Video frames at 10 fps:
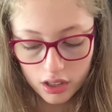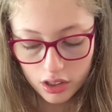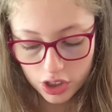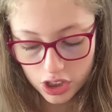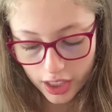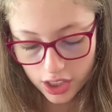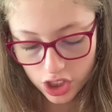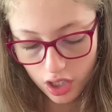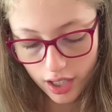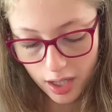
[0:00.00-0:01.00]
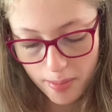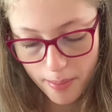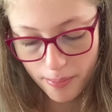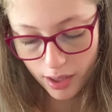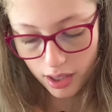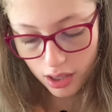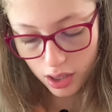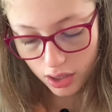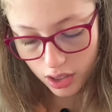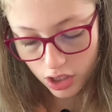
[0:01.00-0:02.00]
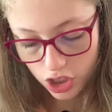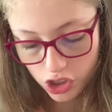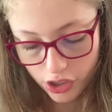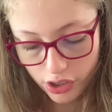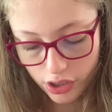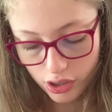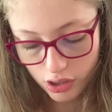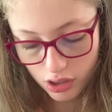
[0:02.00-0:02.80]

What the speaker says: Just like a tiny bit bigger than the 2.